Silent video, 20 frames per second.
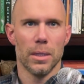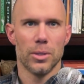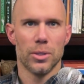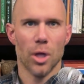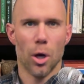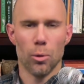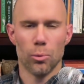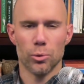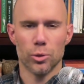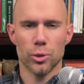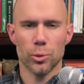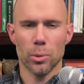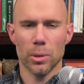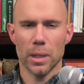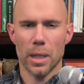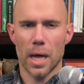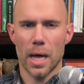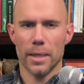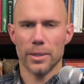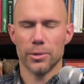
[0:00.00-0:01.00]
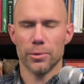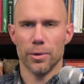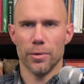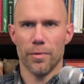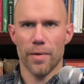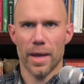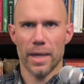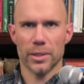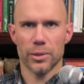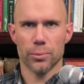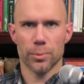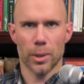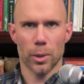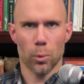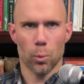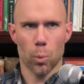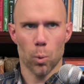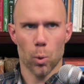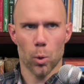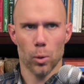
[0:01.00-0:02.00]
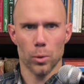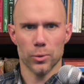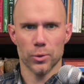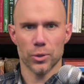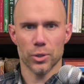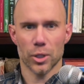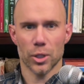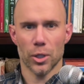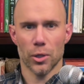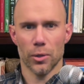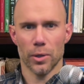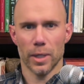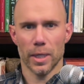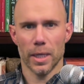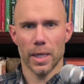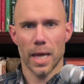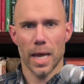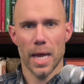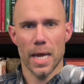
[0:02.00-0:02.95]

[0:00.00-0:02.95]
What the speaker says: don't do a lot to advance real world security